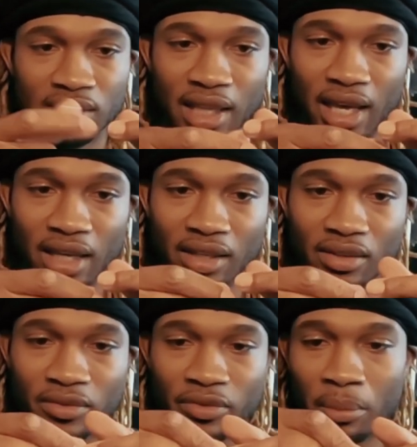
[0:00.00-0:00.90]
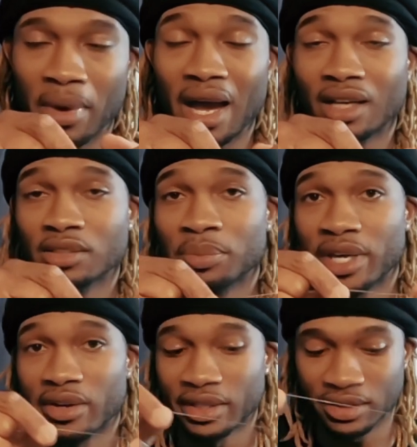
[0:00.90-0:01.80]
like from my
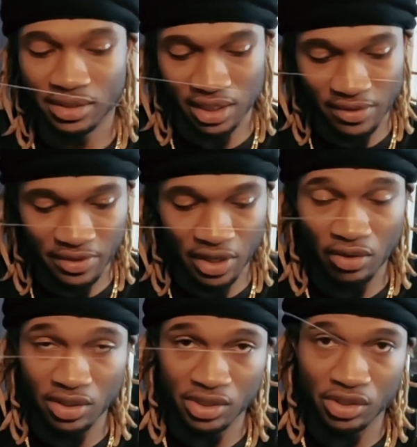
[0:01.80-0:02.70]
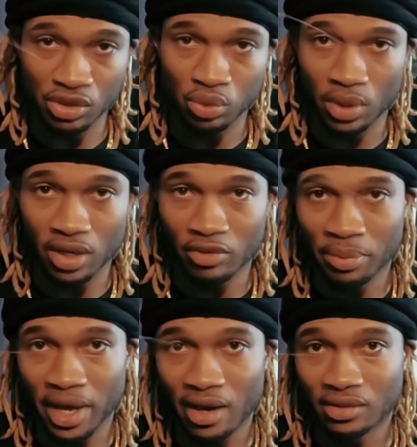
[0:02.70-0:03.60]
experience, even though this is a
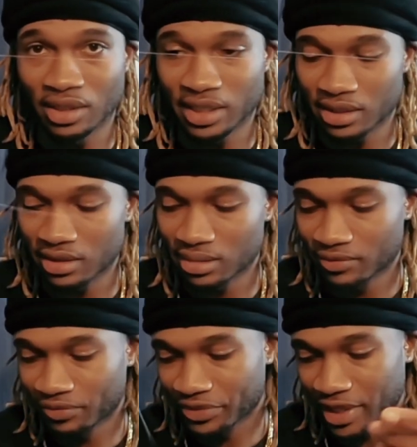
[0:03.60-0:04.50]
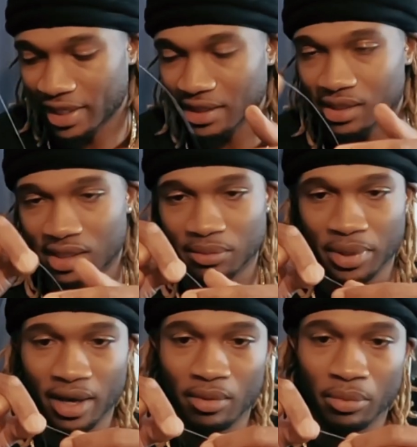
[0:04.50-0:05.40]
12-pound leader and that's
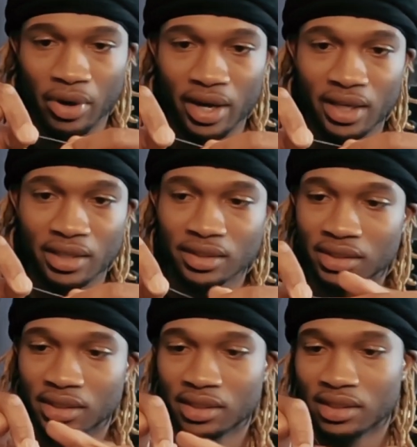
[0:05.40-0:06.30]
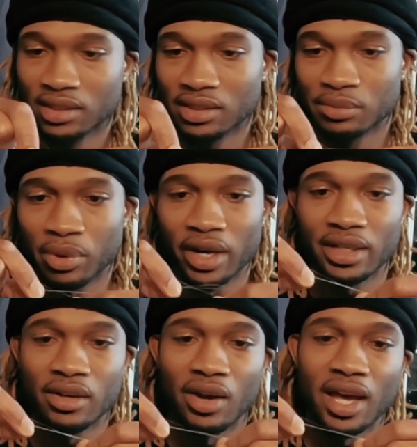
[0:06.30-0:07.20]
10-pound braid, this
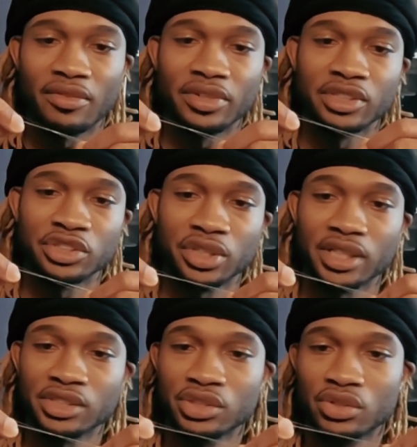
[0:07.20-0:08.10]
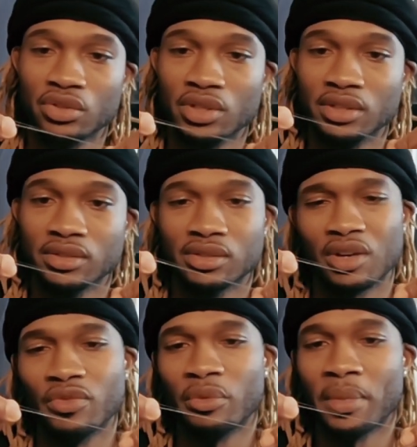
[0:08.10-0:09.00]
braid don't have any stretch to it.
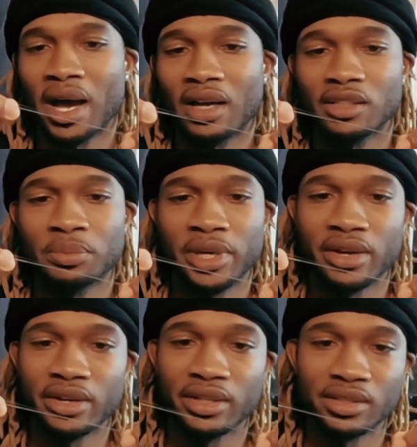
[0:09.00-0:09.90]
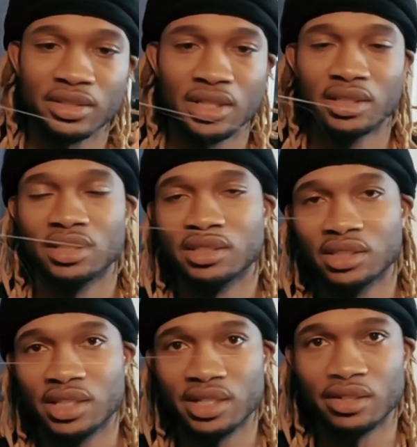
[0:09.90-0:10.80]
So from my experience, this
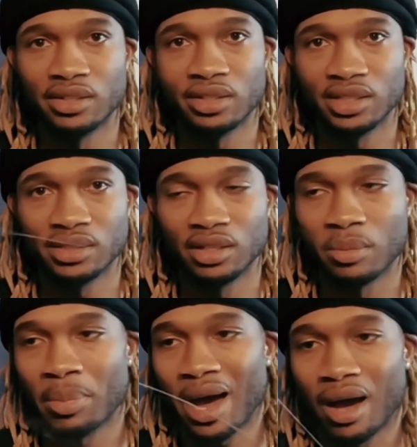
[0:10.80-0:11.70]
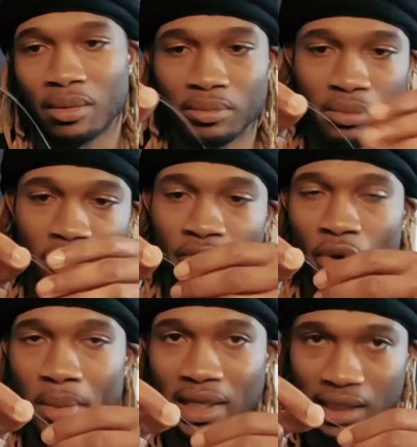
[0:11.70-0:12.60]
leader is gonna pop
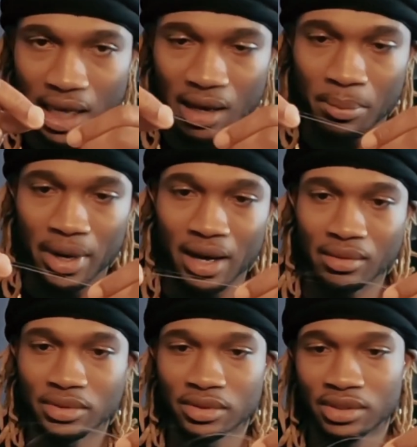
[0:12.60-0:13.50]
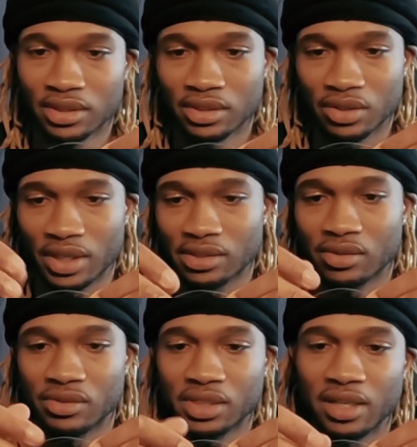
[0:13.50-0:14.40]
before my line pops. So that's
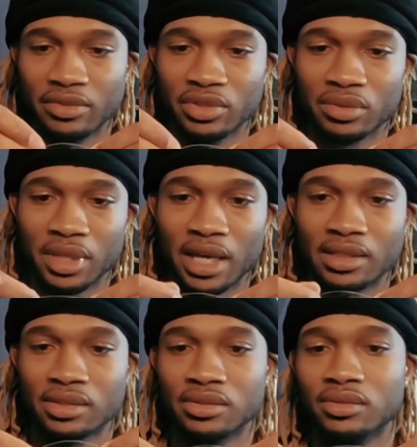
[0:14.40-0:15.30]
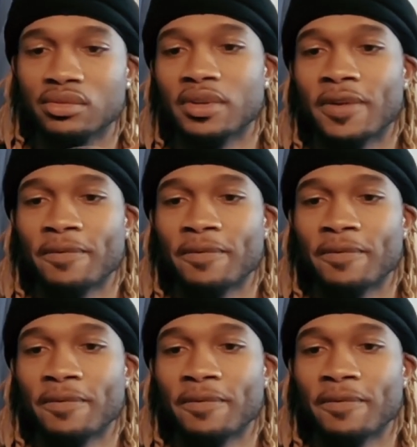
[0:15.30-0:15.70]
gonna save you some line too.